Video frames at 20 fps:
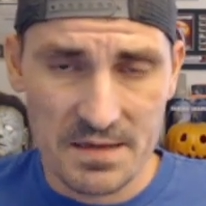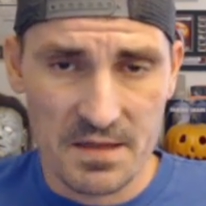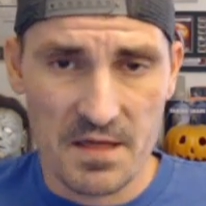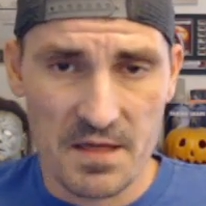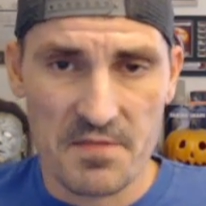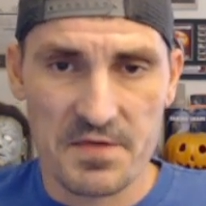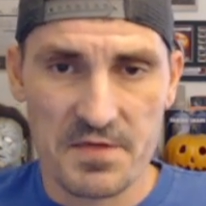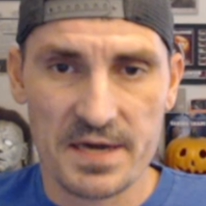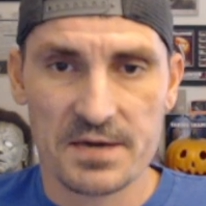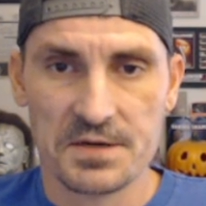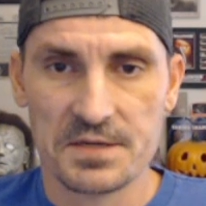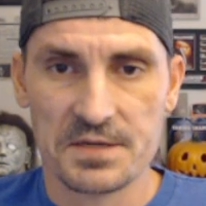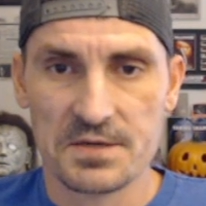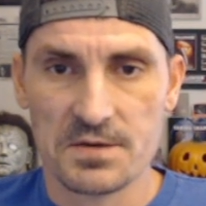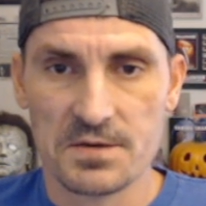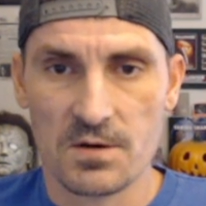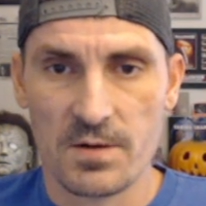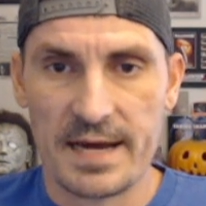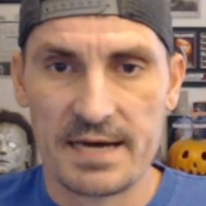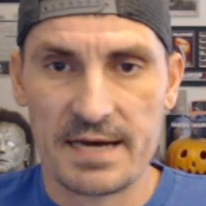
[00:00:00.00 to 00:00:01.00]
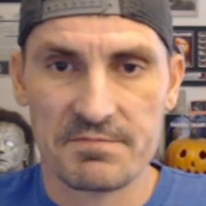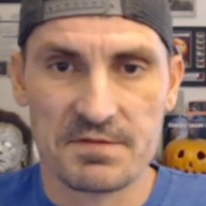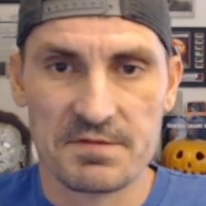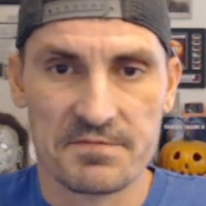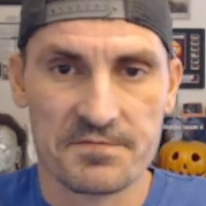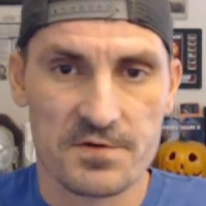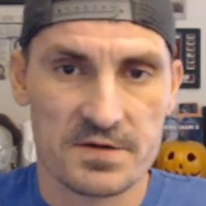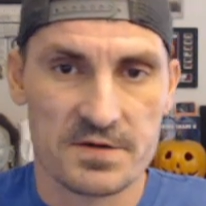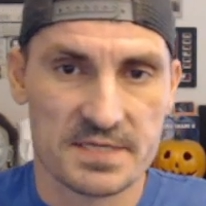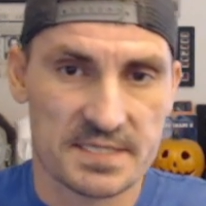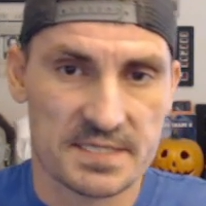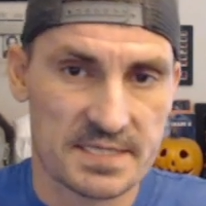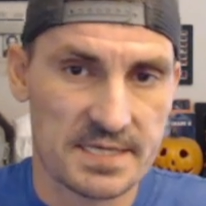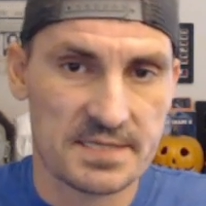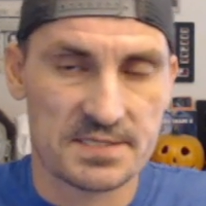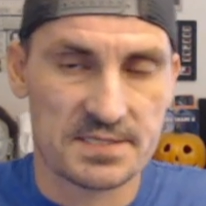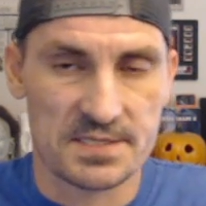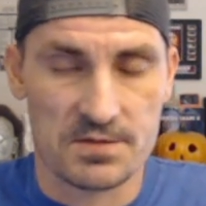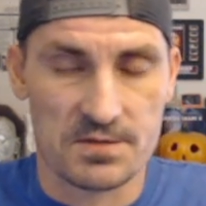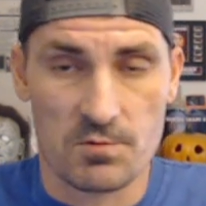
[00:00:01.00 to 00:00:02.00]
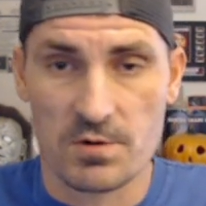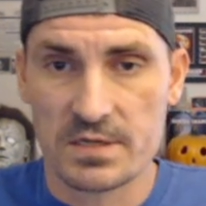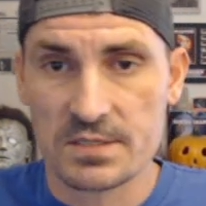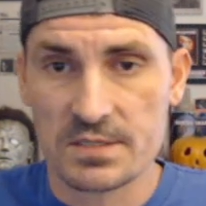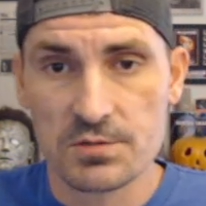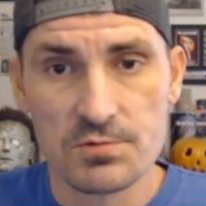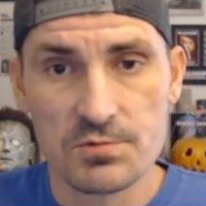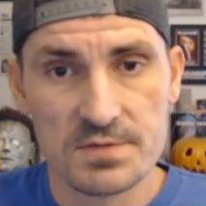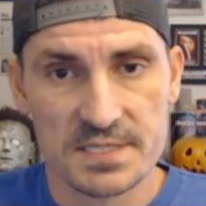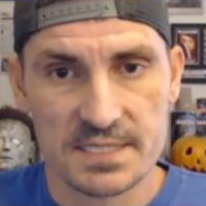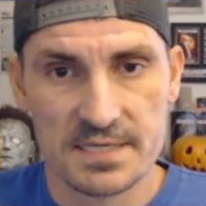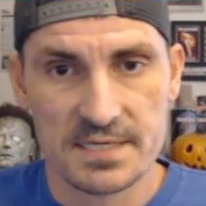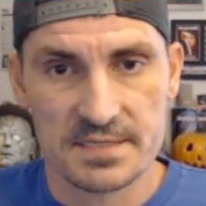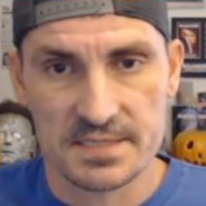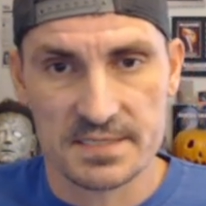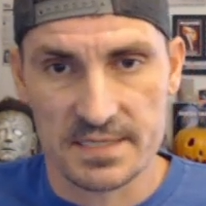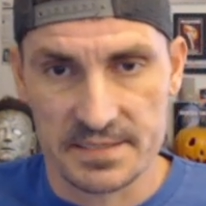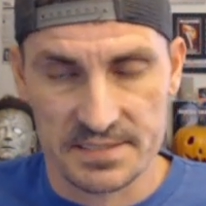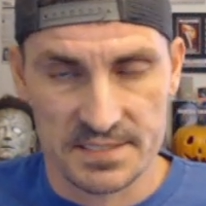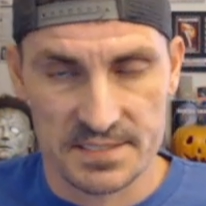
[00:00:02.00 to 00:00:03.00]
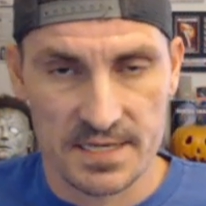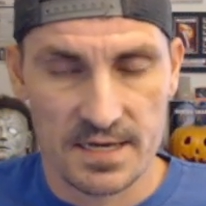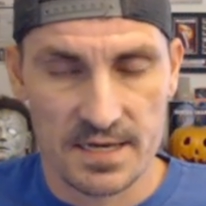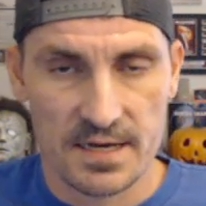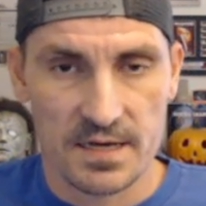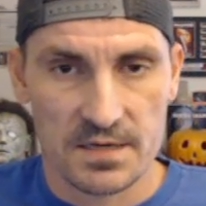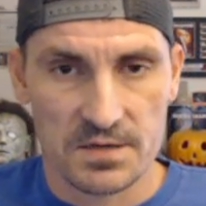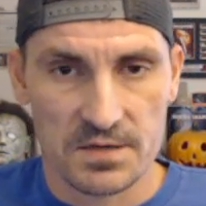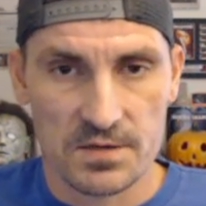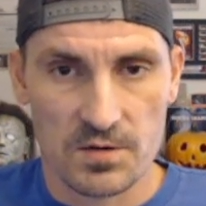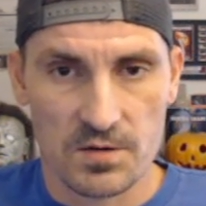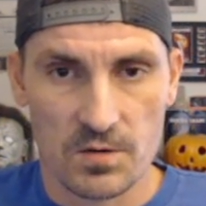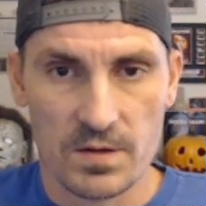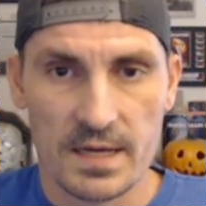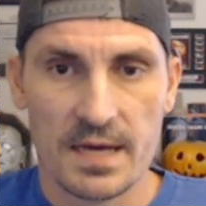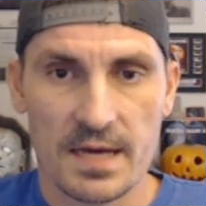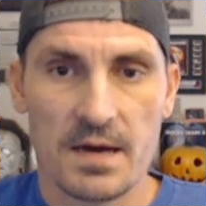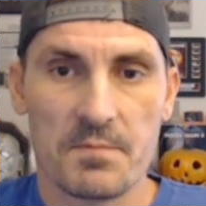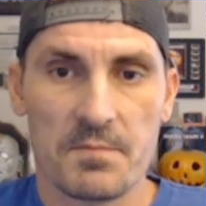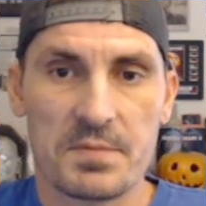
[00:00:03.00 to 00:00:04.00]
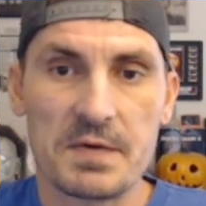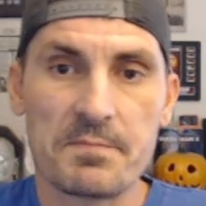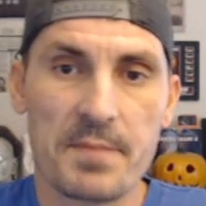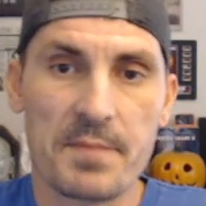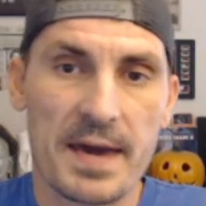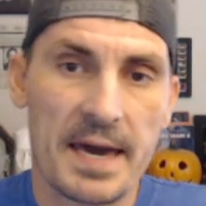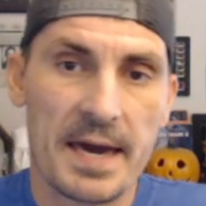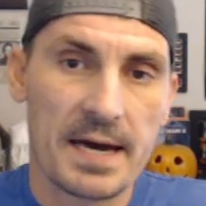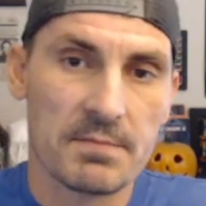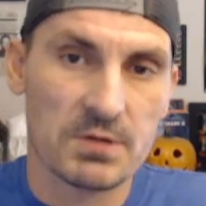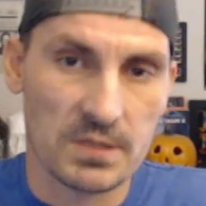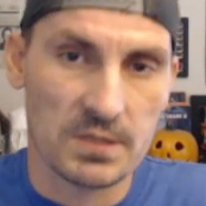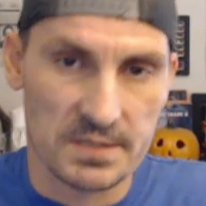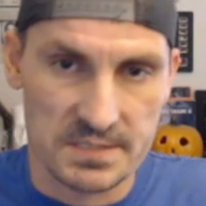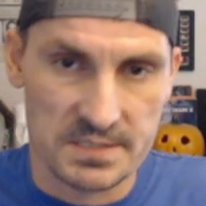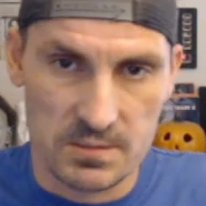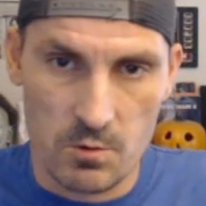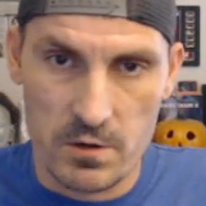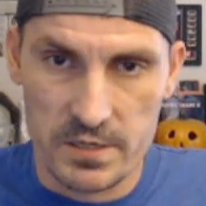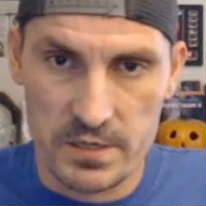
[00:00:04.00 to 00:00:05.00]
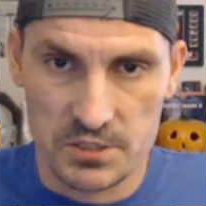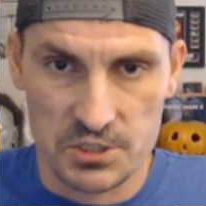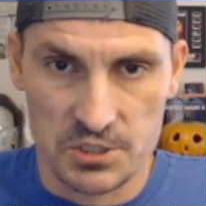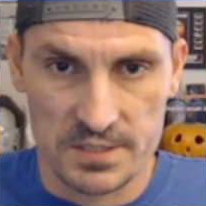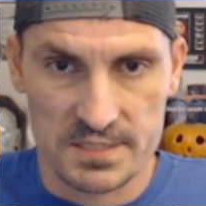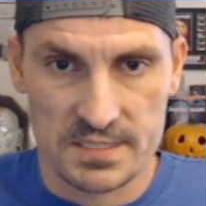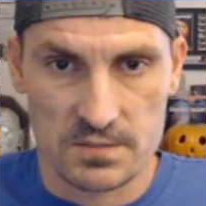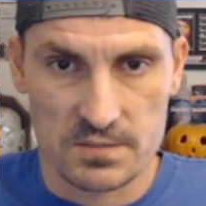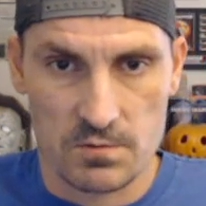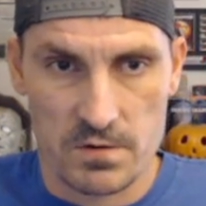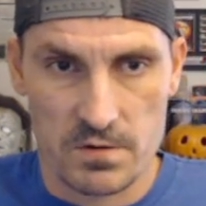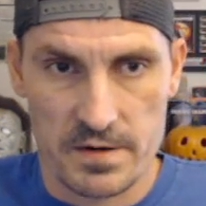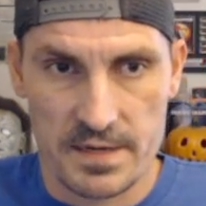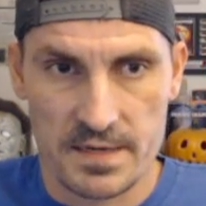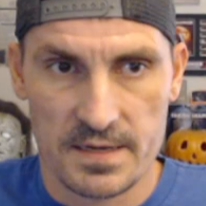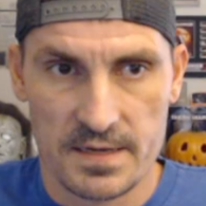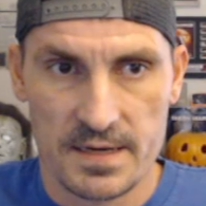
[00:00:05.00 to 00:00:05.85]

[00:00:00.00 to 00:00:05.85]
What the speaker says: They could, have the first season or 2 seasons, be Pamela's origin story.